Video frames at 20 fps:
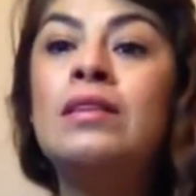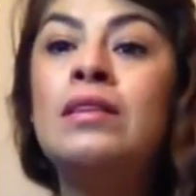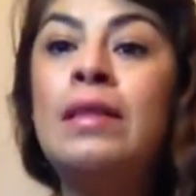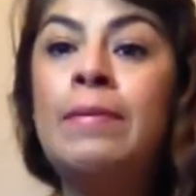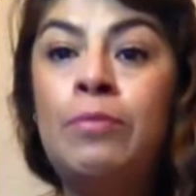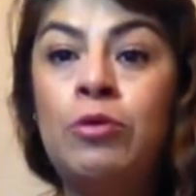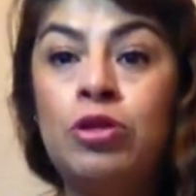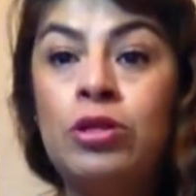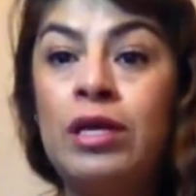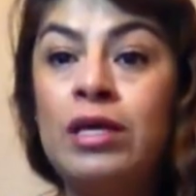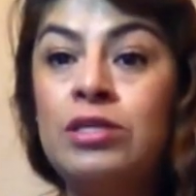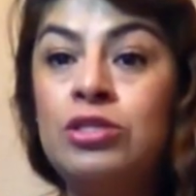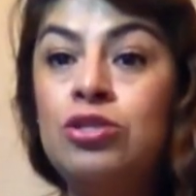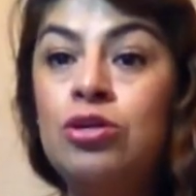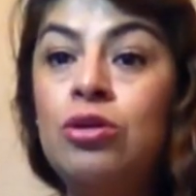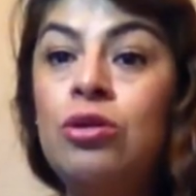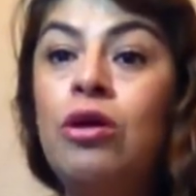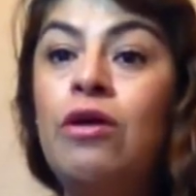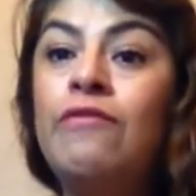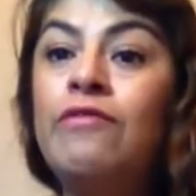the
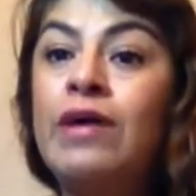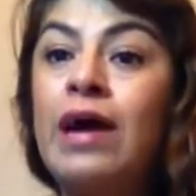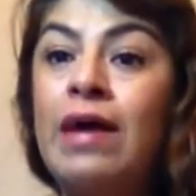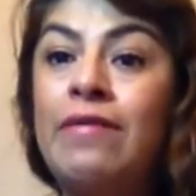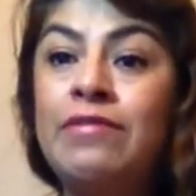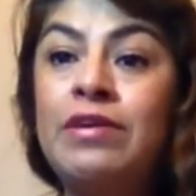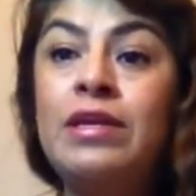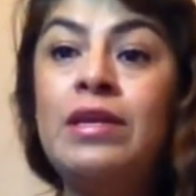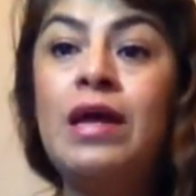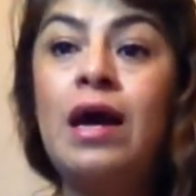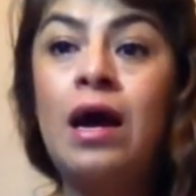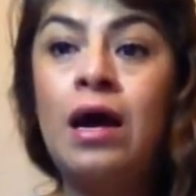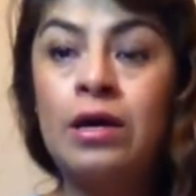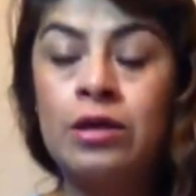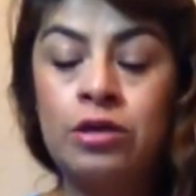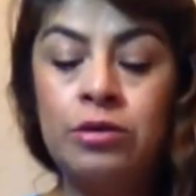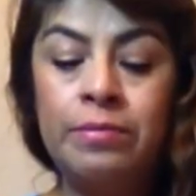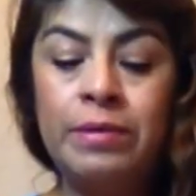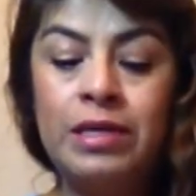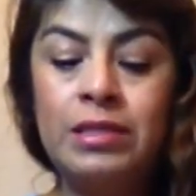potential of having
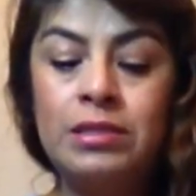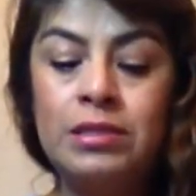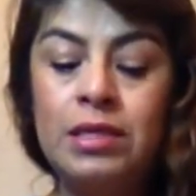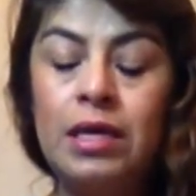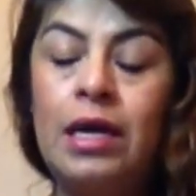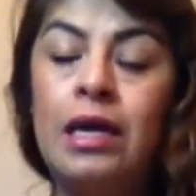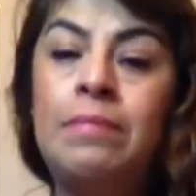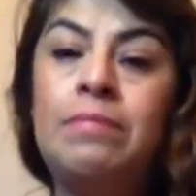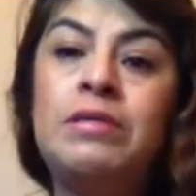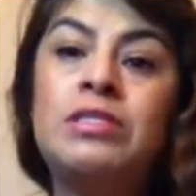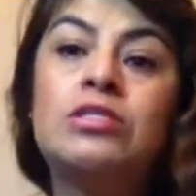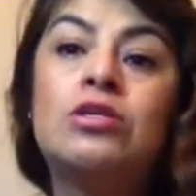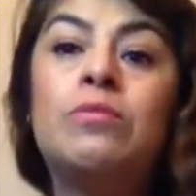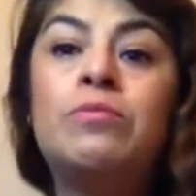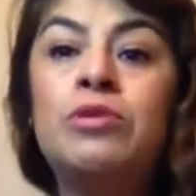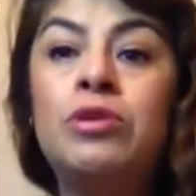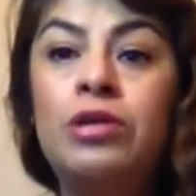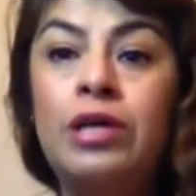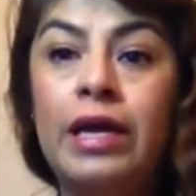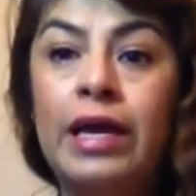arguments and
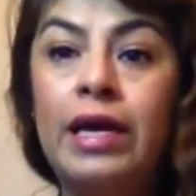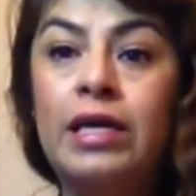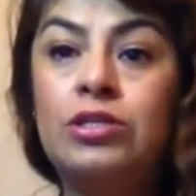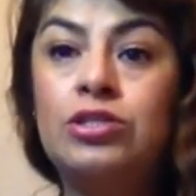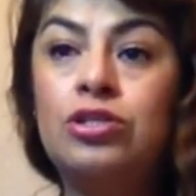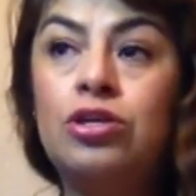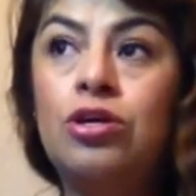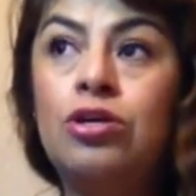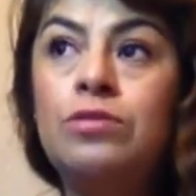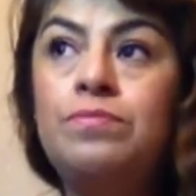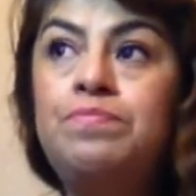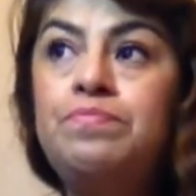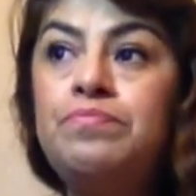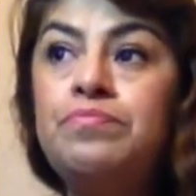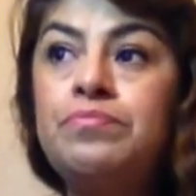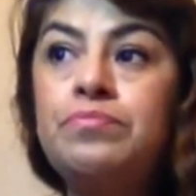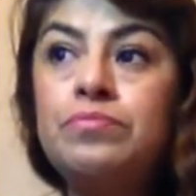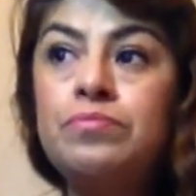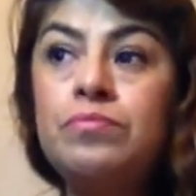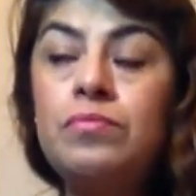miscommunication
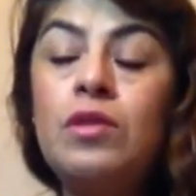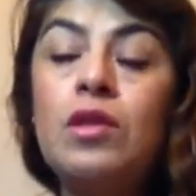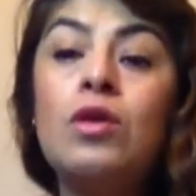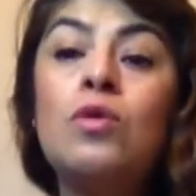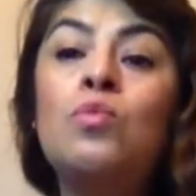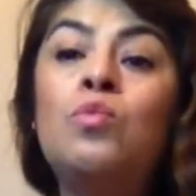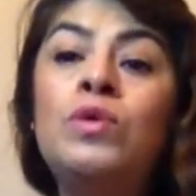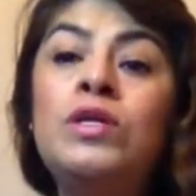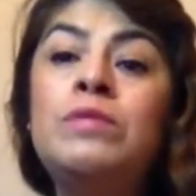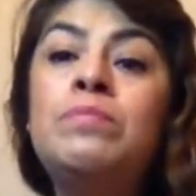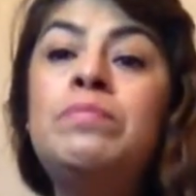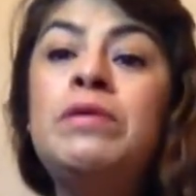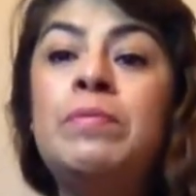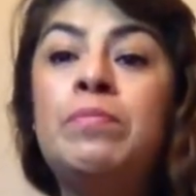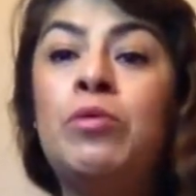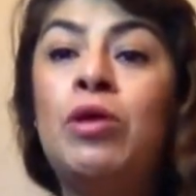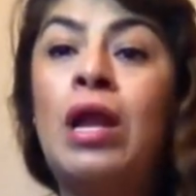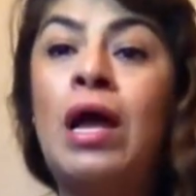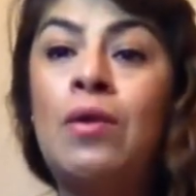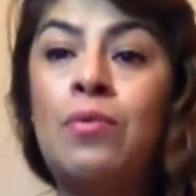with
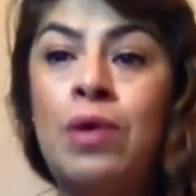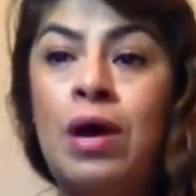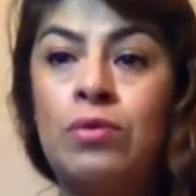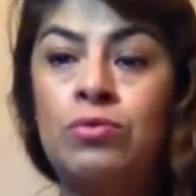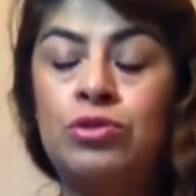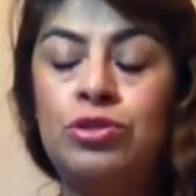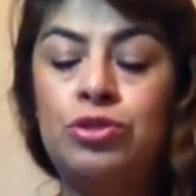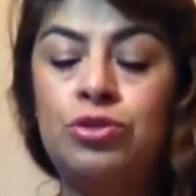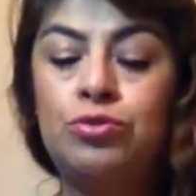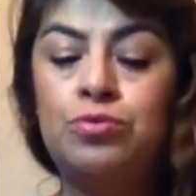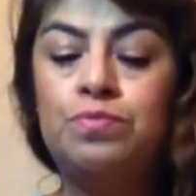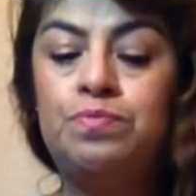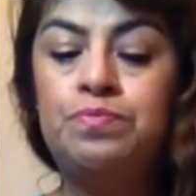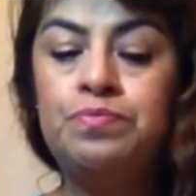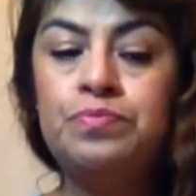people around you.